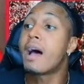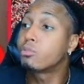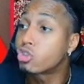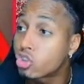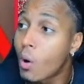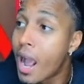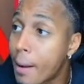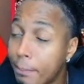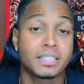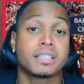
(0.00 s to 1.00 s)
I'm so
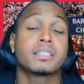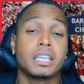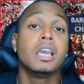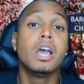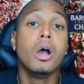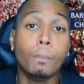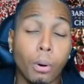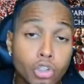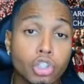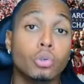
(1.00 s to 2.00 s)
happy to see
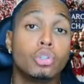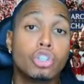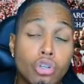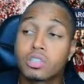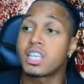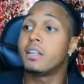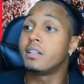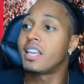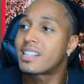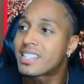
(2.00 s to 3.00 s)
Portugal using
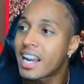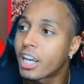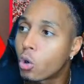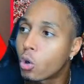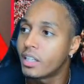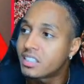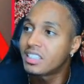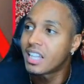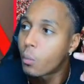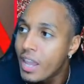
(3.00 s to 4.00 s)
the attacking quality
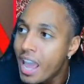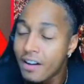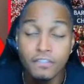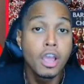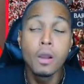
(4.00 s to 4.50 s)
that we have.